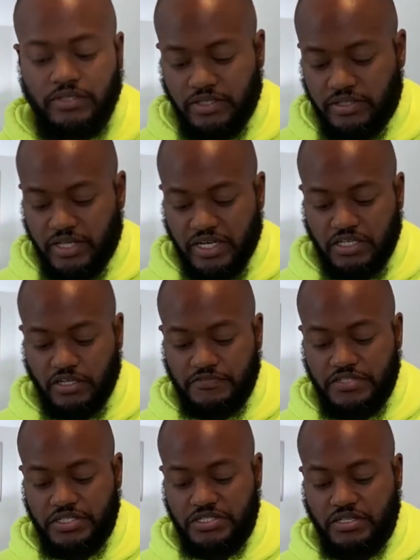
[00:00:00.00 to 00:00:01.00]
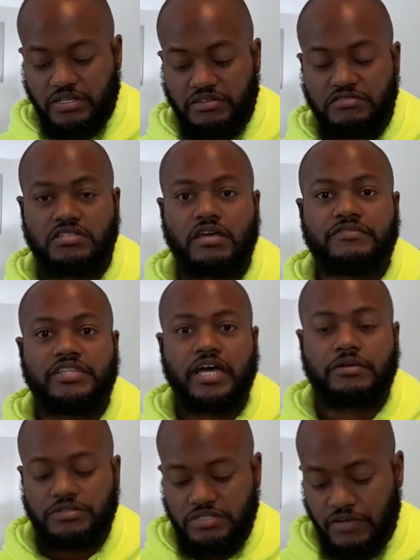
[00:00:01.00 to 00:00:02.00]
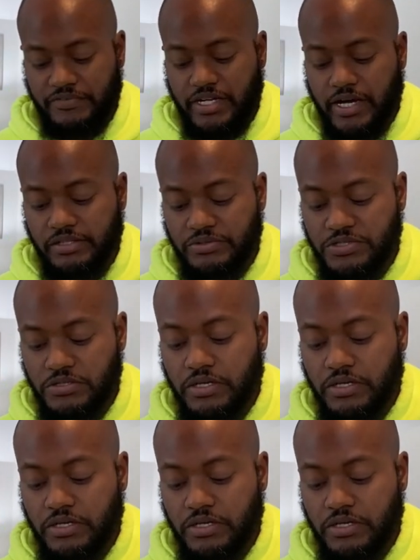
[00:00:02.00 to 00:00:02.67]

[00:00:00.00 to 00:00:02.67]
that gives us $7